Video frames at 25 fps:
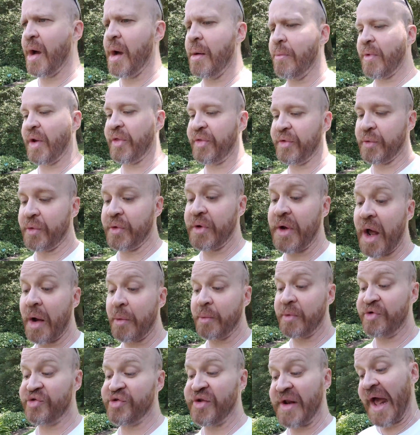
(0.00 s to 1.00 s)
whether or not
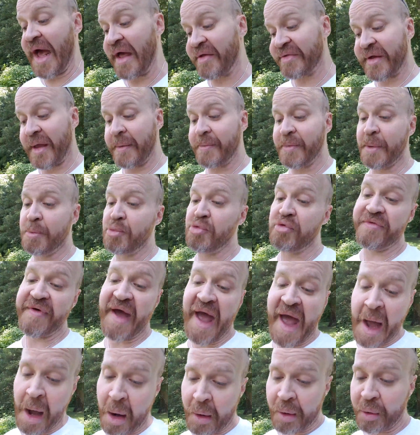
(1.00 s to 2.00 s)
we should ask him to move
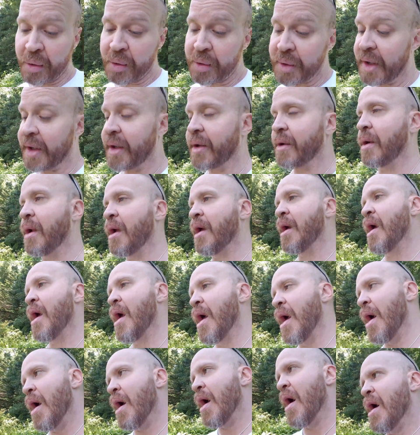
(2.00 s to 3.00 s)
out and
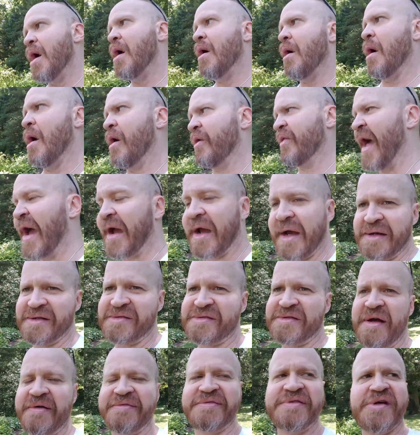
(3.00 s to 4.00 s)
all that kind of
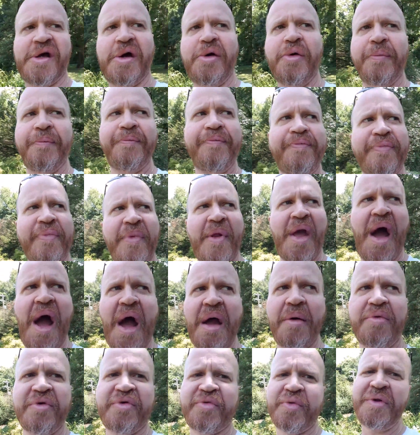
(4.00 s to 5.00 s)
stuff. So I
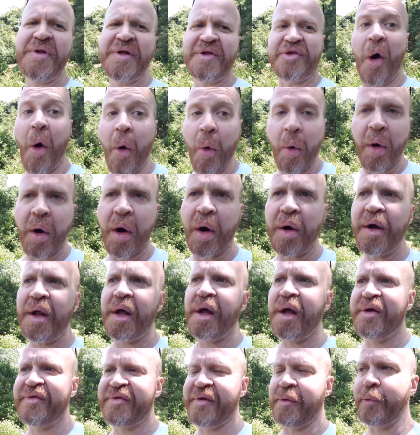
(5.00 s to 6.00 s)
was really torn
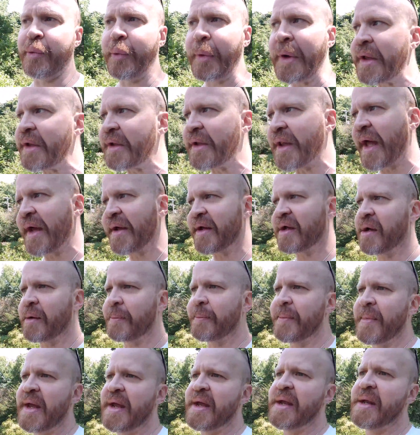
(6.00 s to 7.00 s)
because I really like
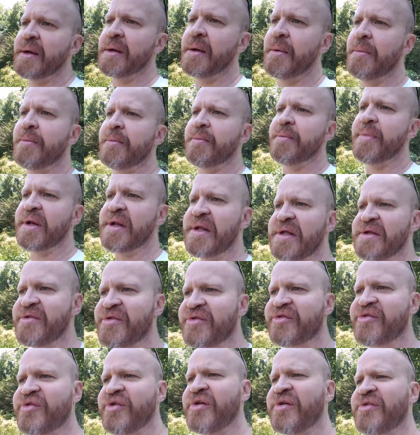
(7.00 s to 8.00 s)
him, but he's
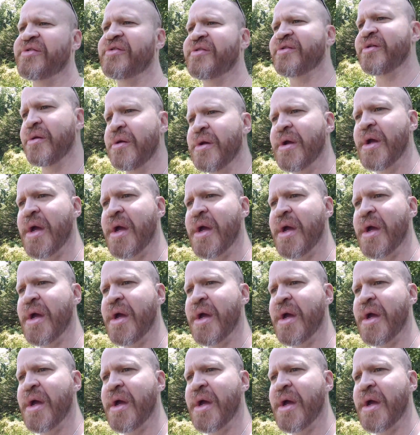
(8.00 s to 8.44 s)
just,